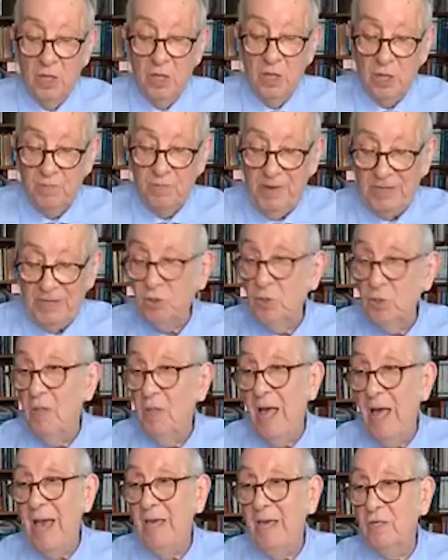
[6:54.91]

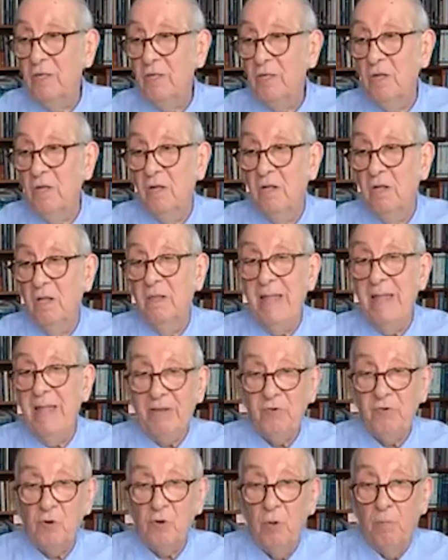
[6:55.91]
specialized
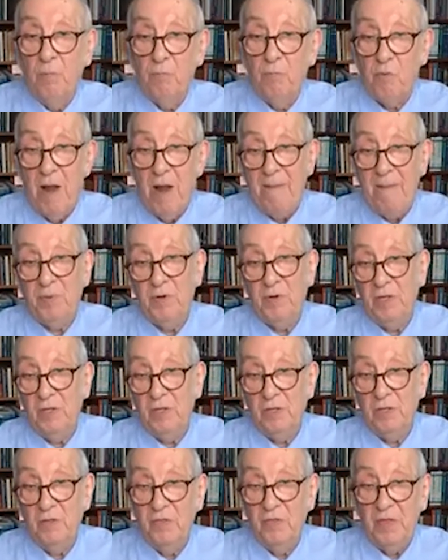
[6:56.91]
electrical
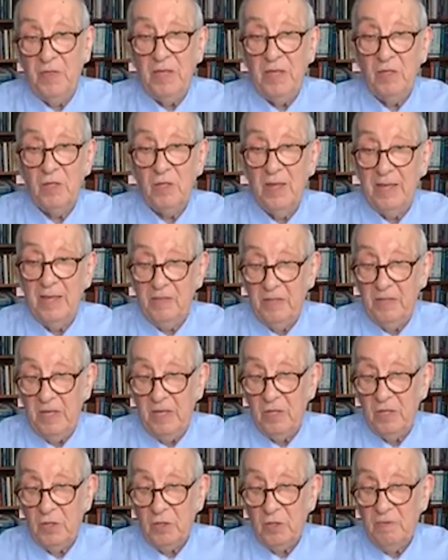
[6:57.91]
properties and things like
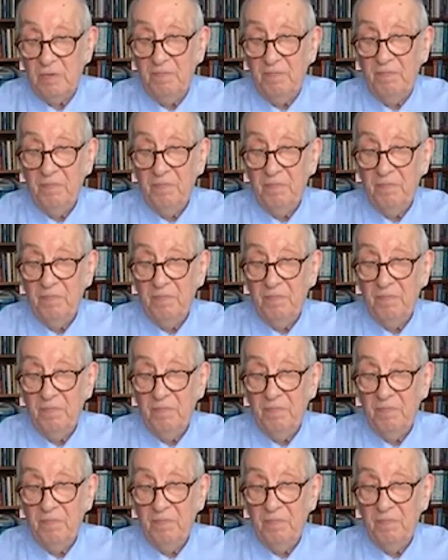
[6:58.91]
this.